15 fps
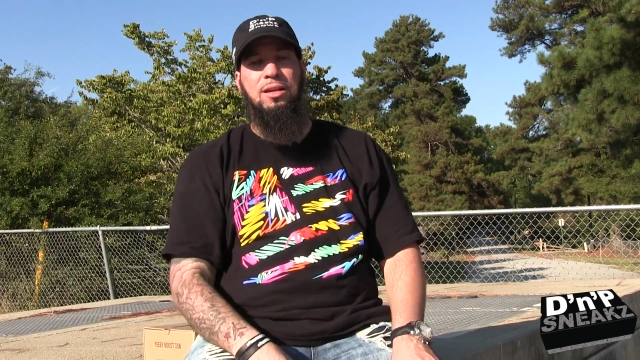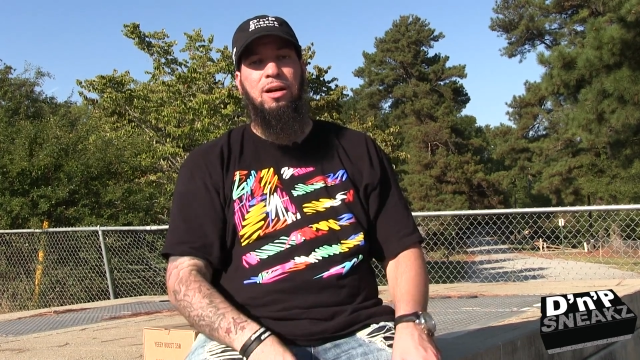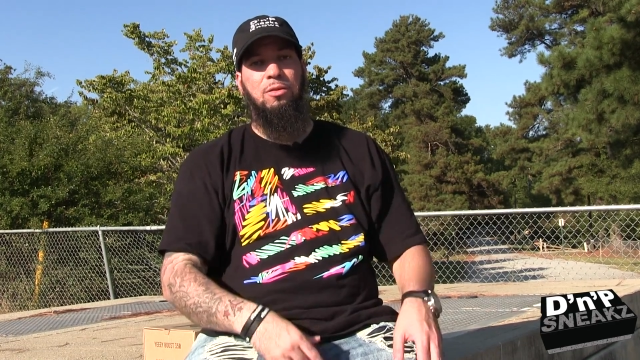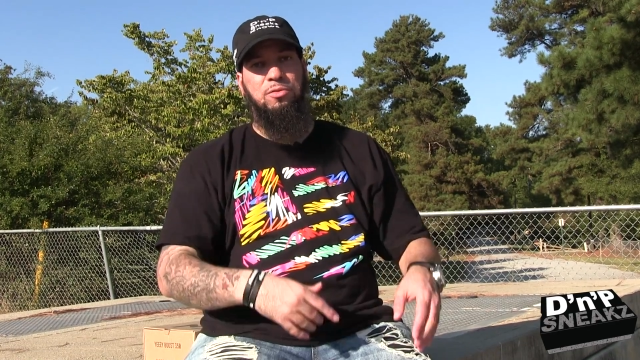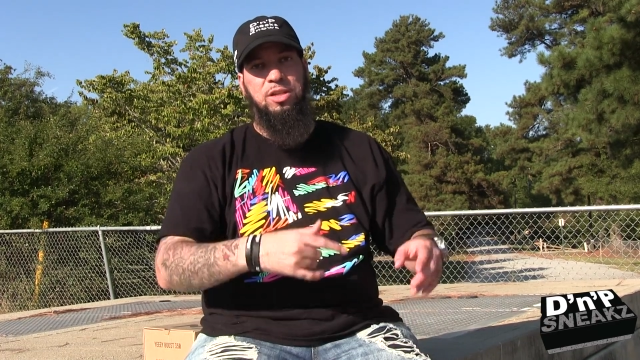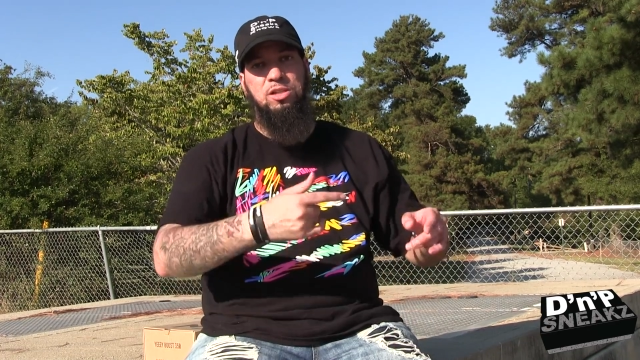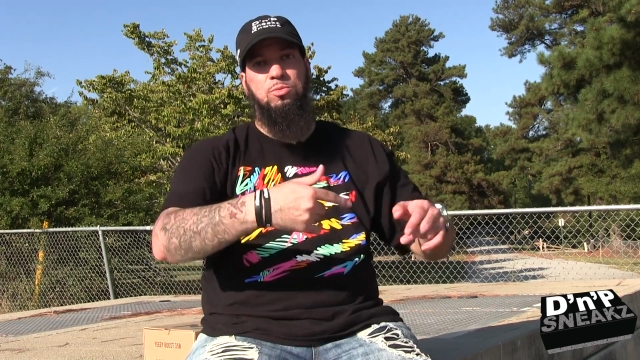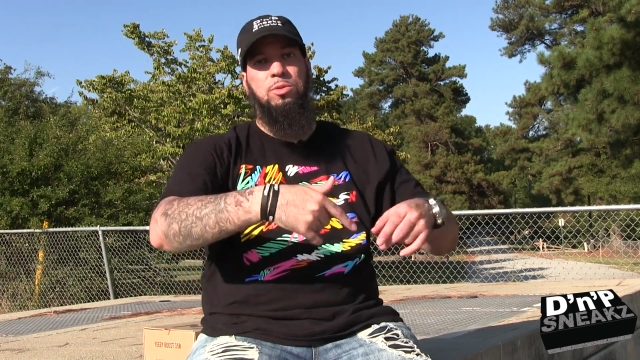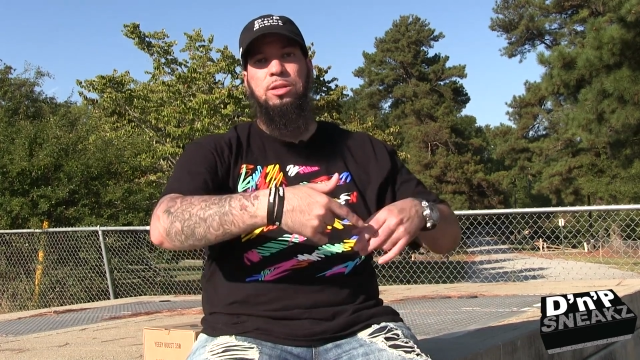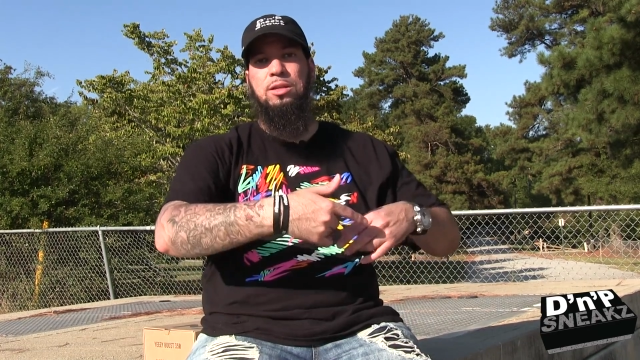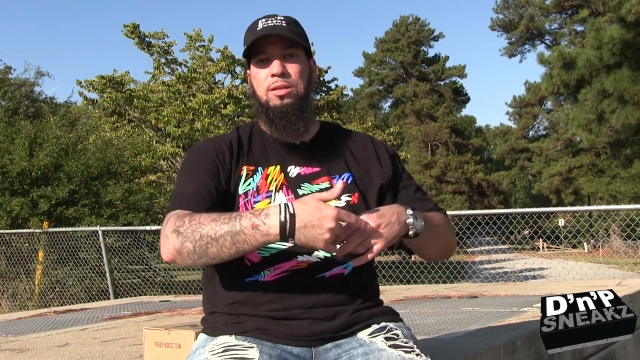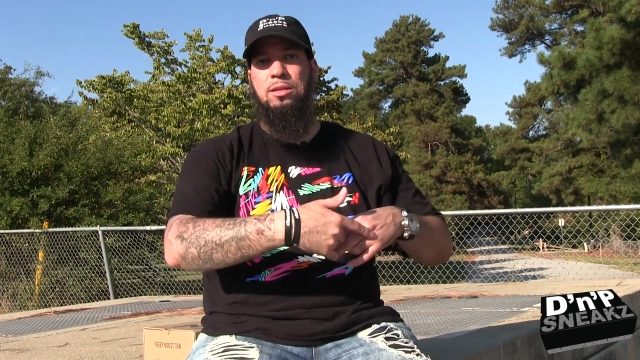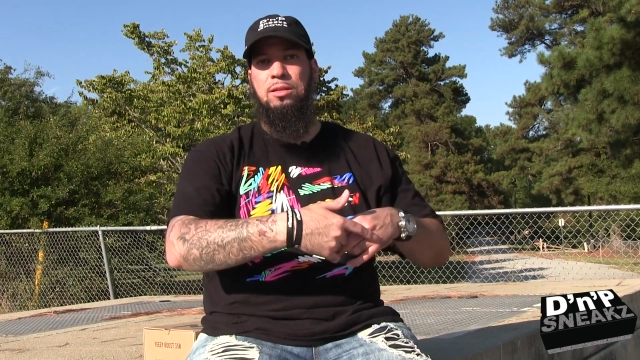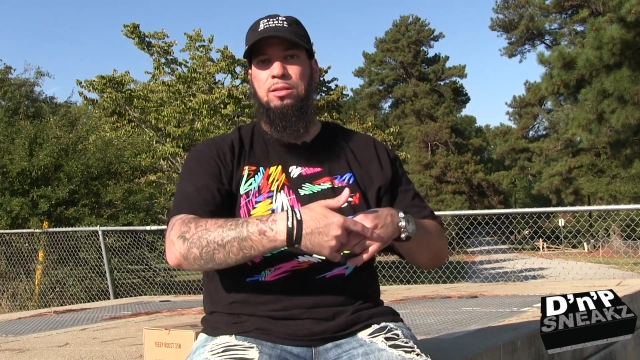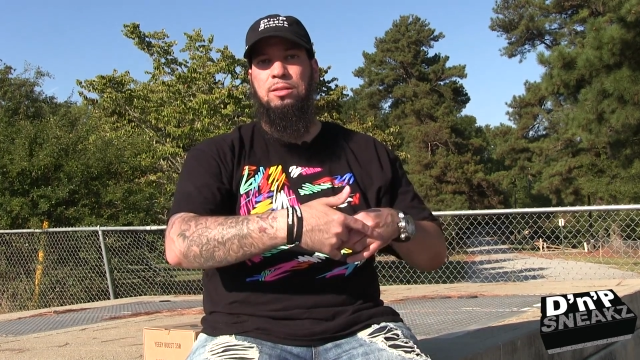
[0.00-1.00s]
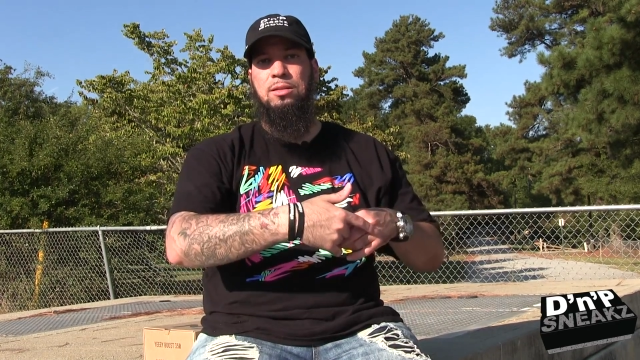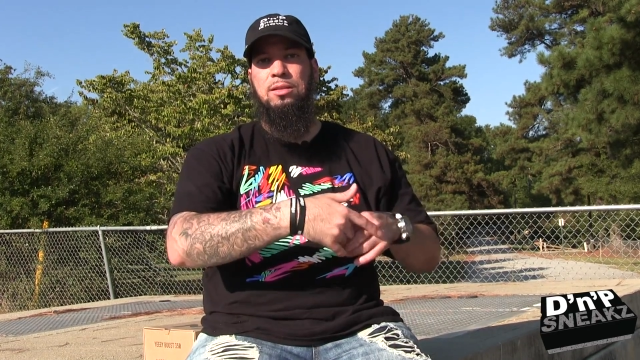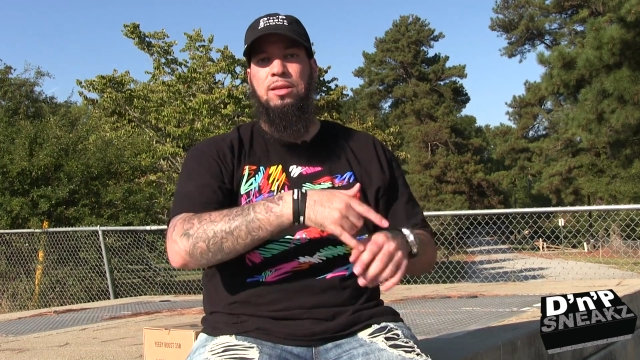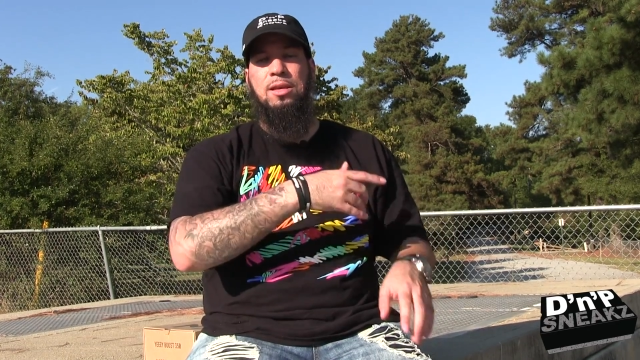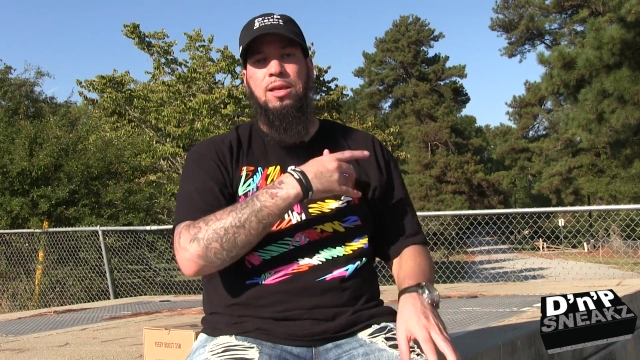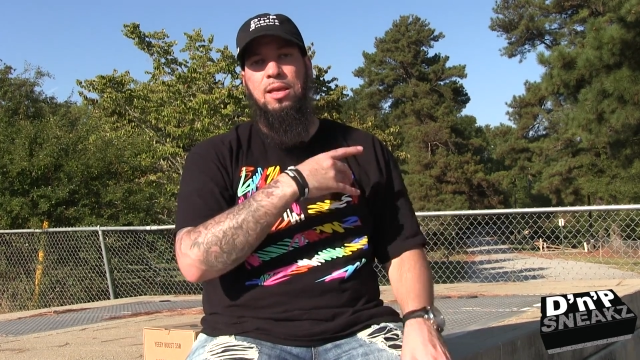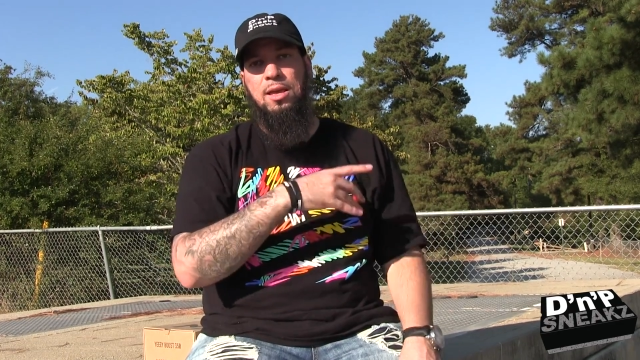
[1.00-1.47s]
of this weekend,
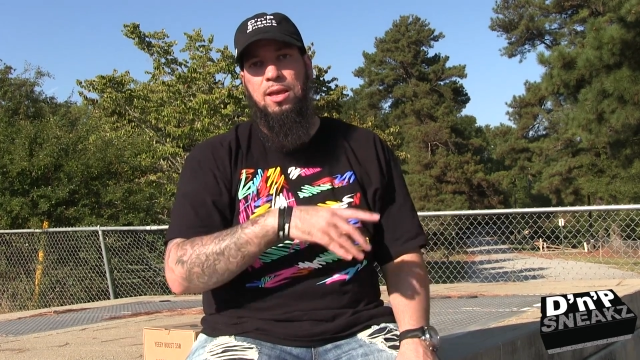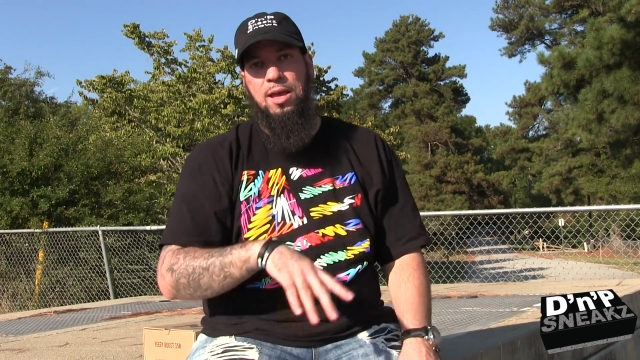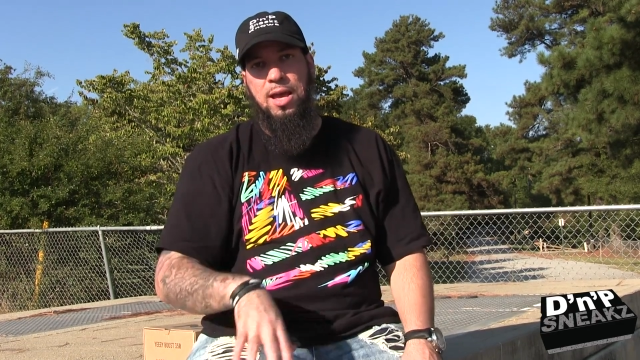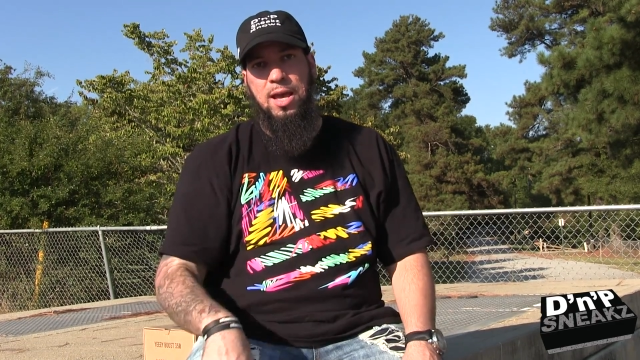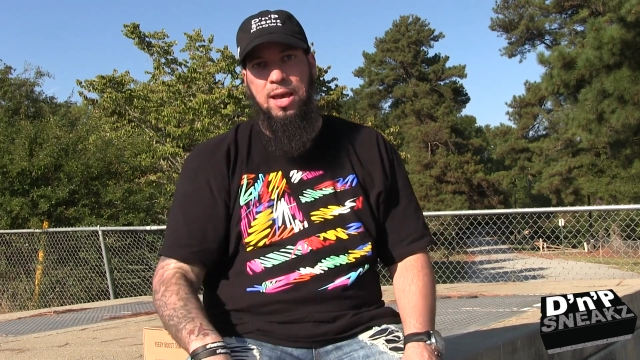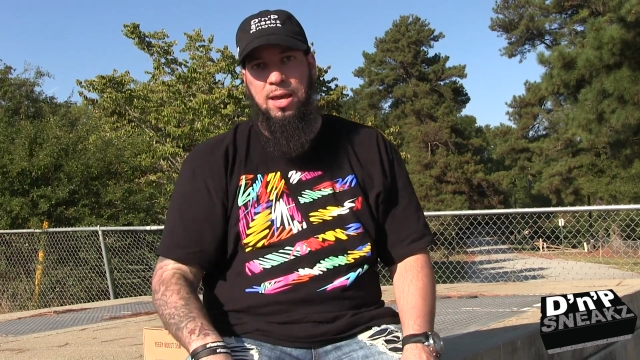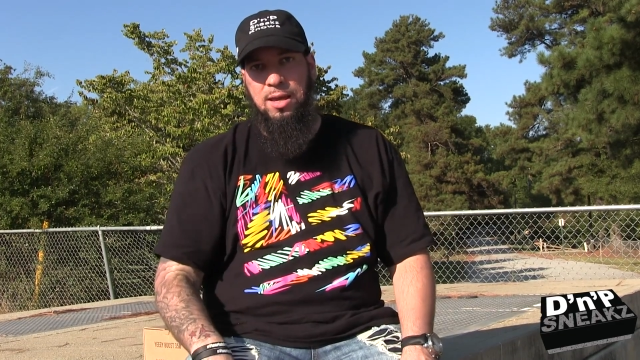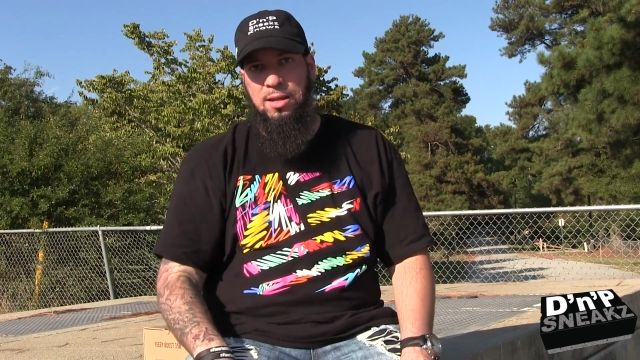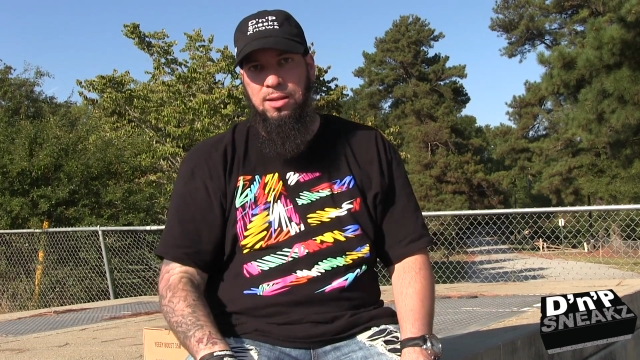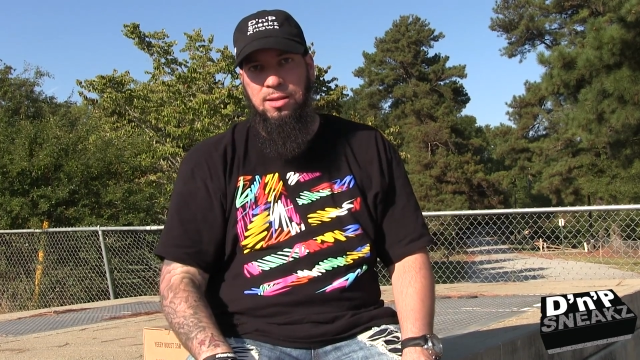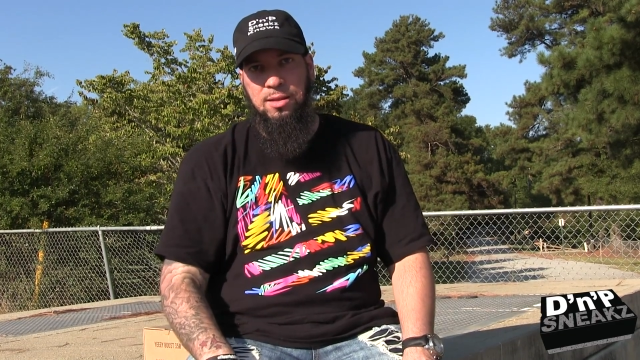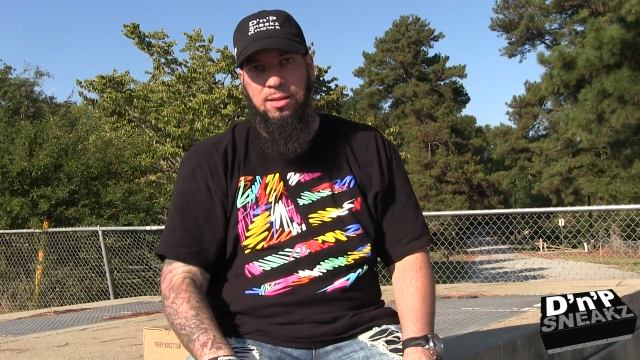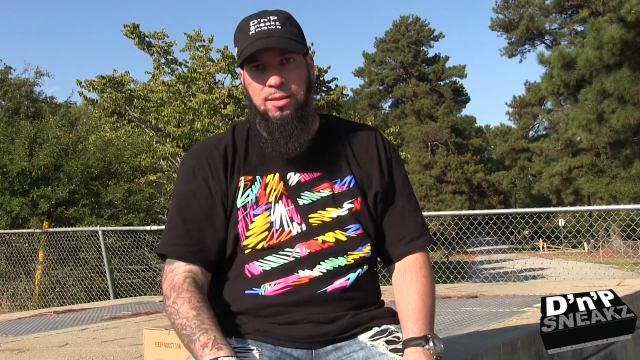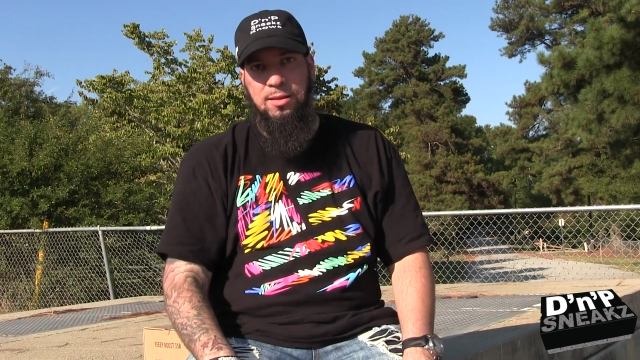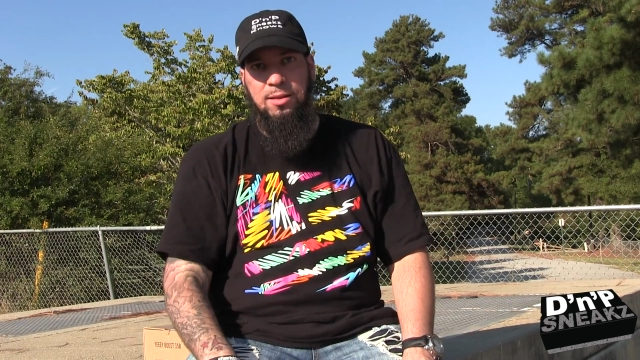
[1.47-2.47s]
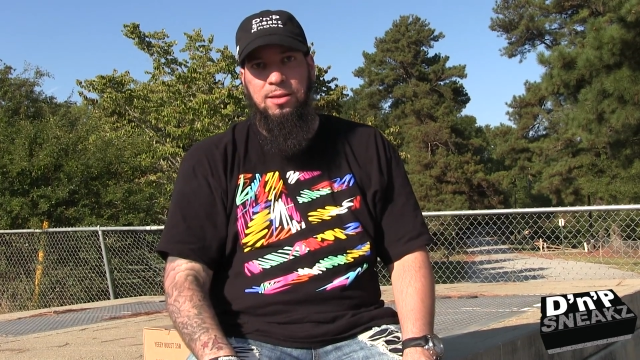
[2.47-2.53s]
and